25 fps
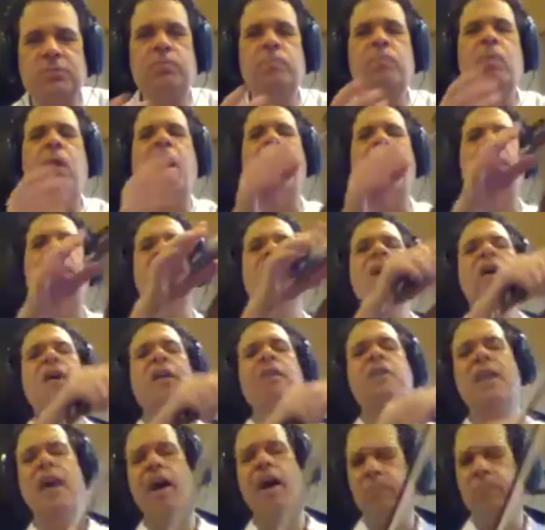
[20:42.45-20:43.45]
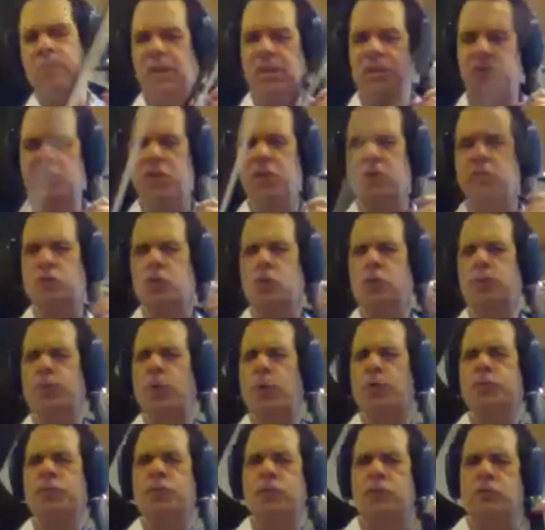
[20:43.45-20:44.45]
but that means the
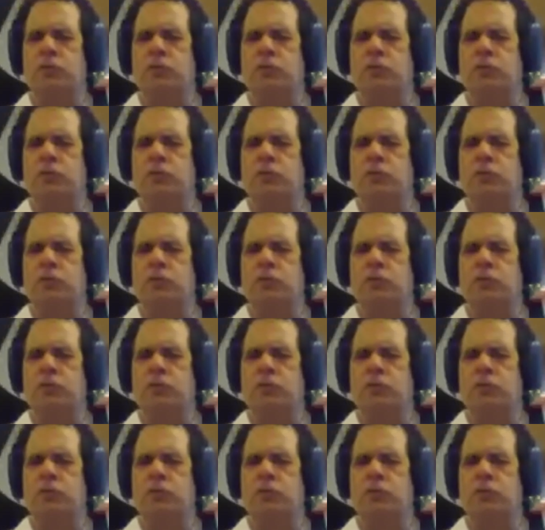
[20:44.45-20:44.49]
duple should...